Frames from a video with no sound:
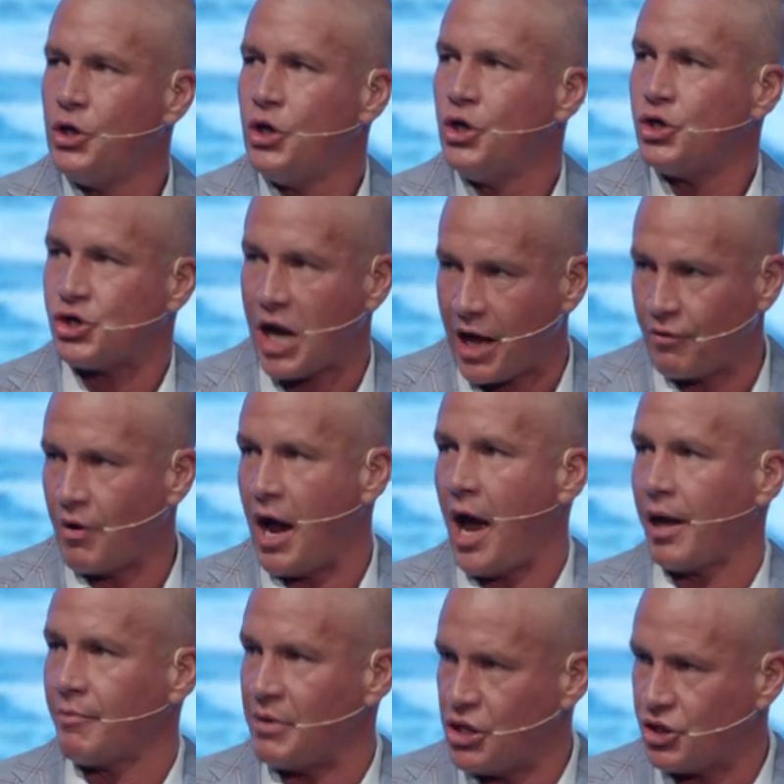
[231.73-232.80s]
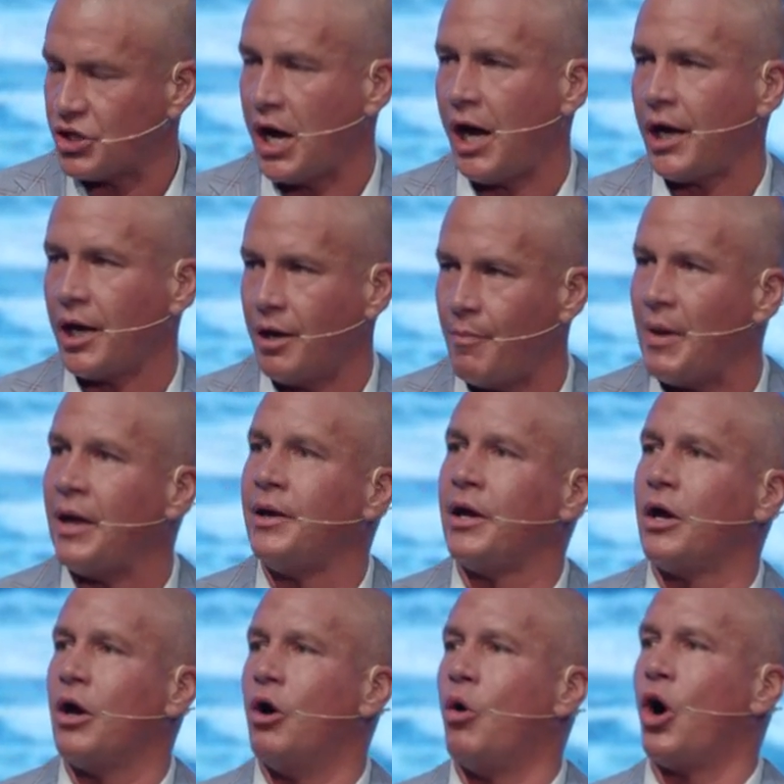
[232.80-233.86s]
Shadrach, Meshach, and
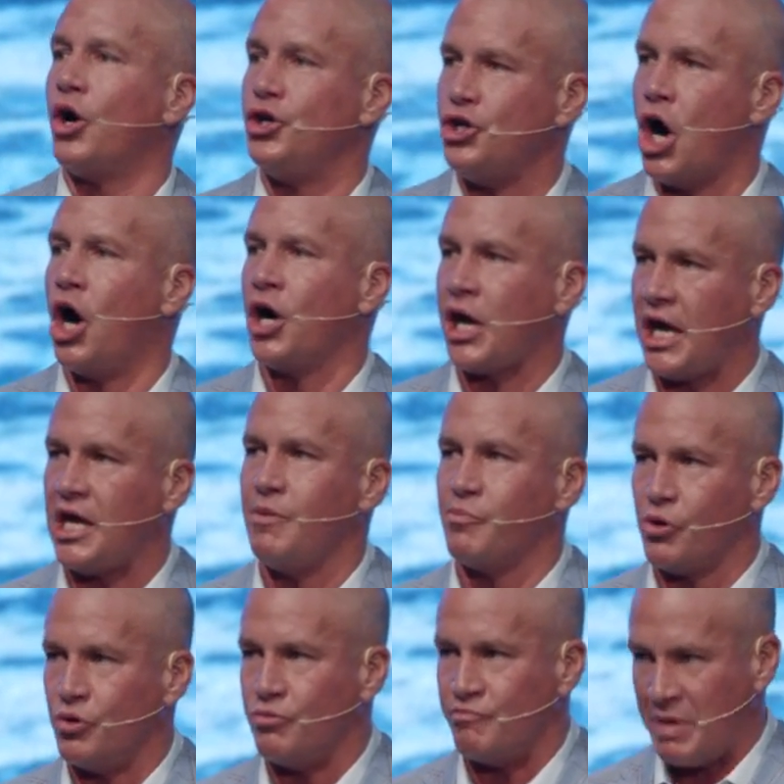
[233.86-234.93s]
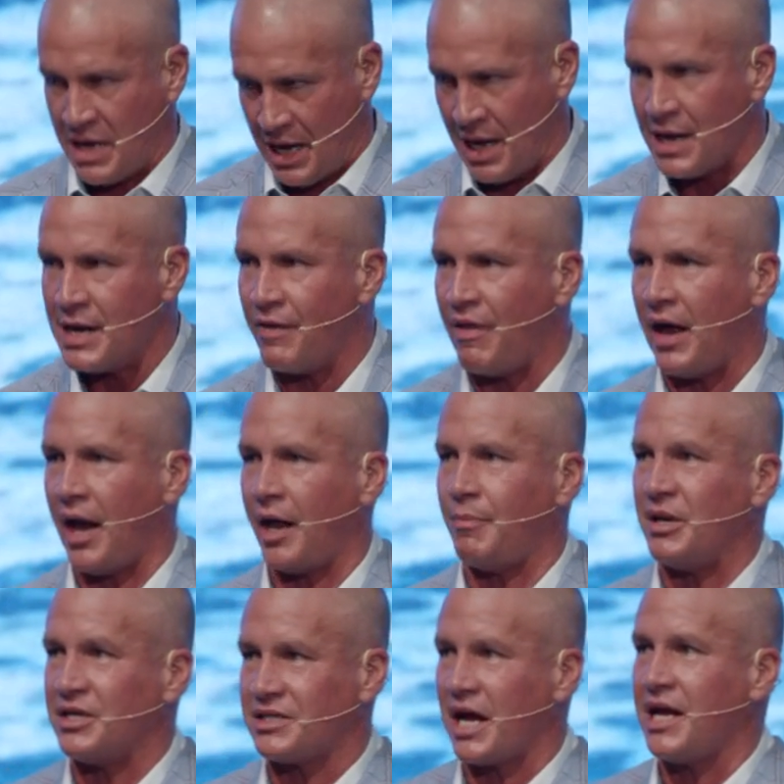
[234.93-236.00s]
Abednego are young Hebrew men that had
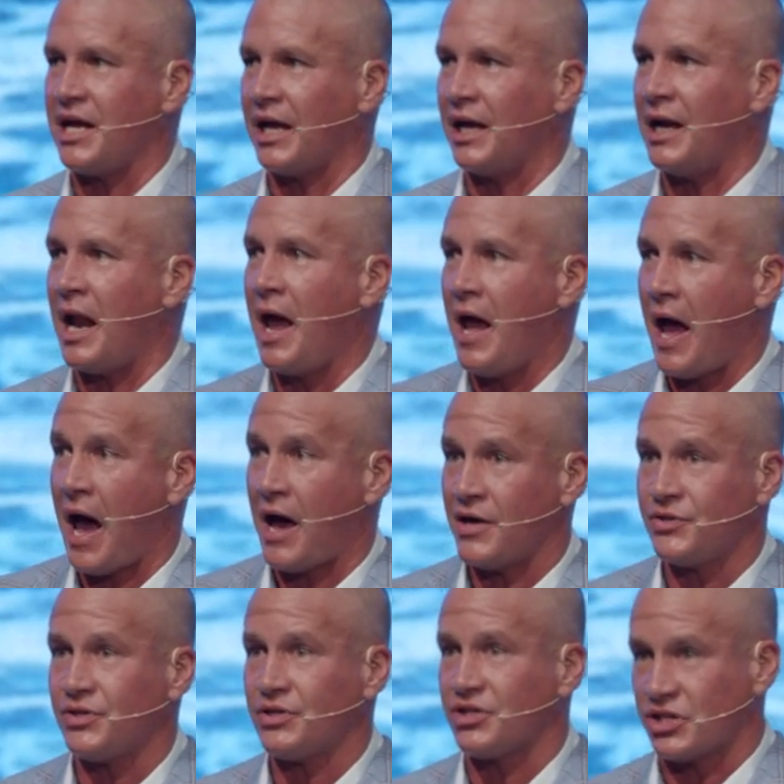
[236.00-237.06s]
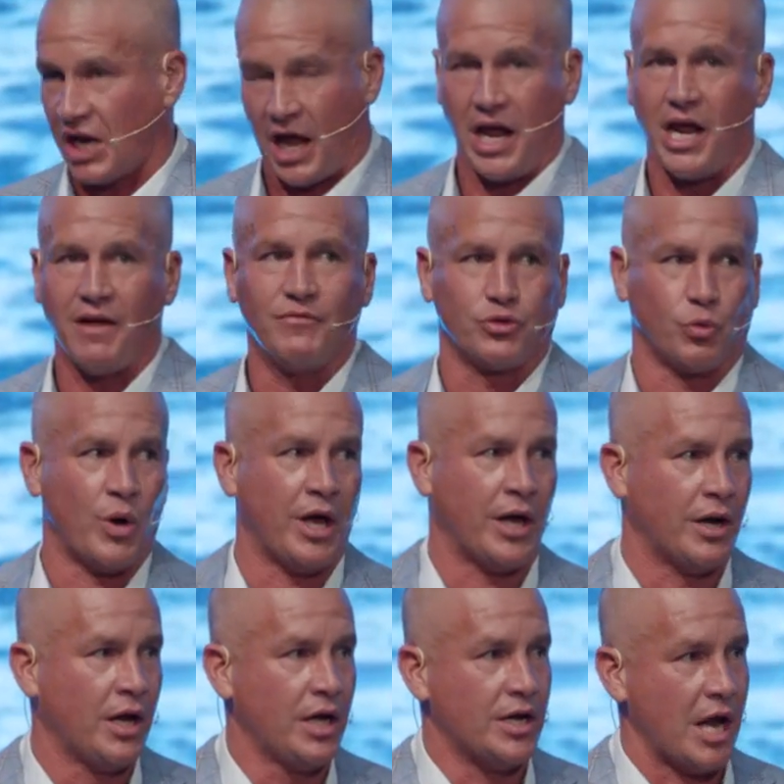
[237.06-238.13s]
been taken as slaves
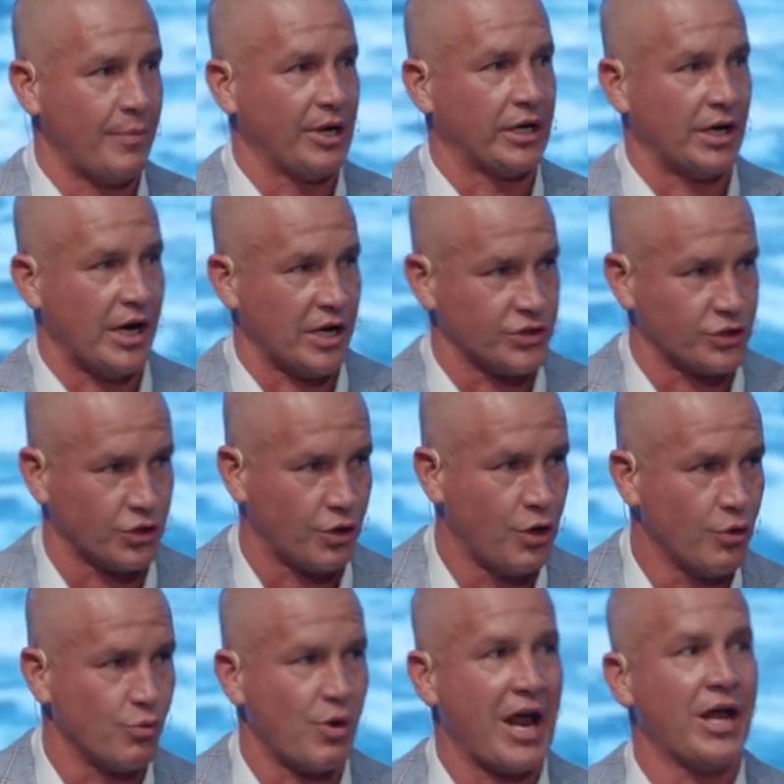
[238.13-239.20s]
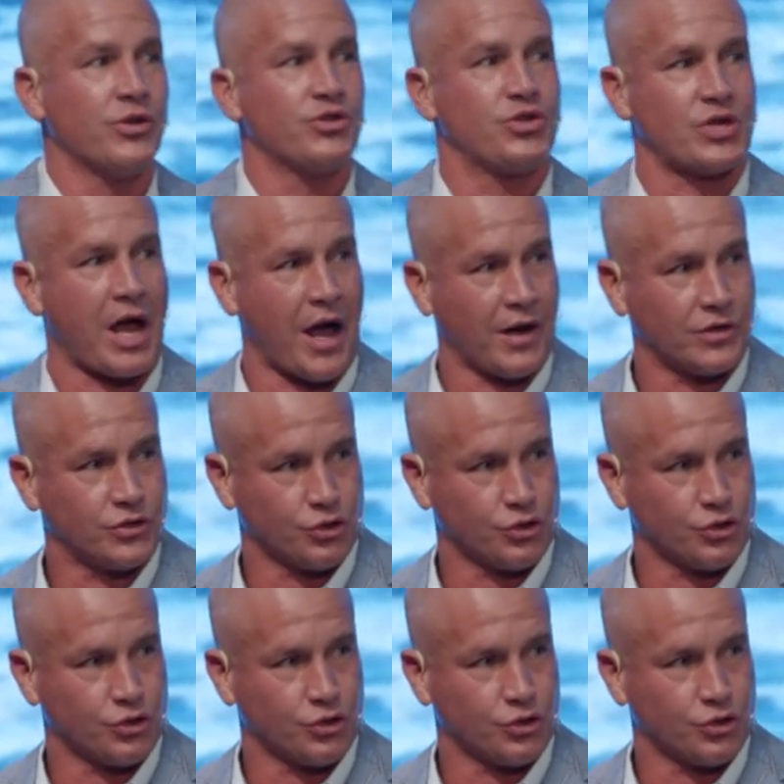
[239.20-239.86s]
when Nebuchadnezzar ransacked